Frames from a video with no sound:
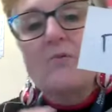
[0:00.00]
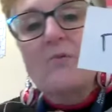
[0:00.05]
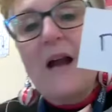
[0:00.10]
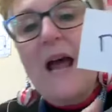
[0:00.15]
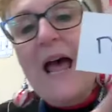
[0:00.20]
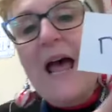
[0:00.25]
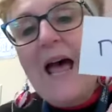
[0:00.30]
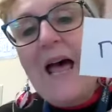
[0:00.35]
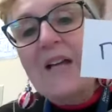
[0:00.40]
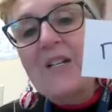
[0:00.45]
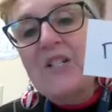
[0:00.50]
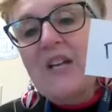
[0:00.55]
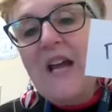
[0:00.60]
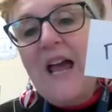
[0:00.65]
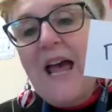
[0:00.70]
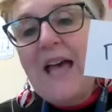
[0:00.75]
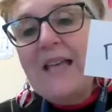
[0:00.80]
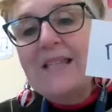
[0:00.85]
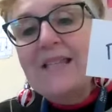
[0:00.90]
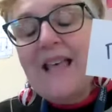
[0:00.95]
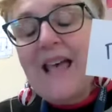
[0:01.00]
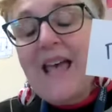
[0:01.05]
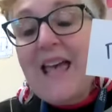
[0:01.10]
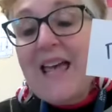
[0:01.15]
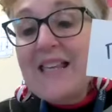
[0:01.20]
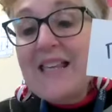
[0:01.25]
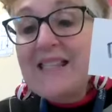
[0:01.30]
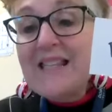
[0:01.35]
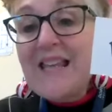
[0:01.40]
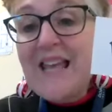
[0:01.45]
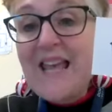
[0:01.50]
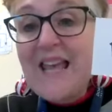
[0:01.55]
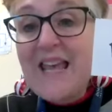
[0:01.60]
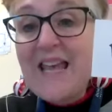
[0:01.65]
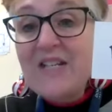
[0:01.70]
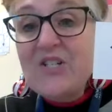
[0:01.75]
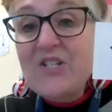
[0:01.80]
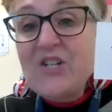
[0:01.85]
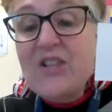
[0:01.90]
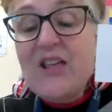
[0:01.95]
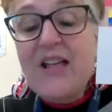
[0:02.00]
Rash has the SH.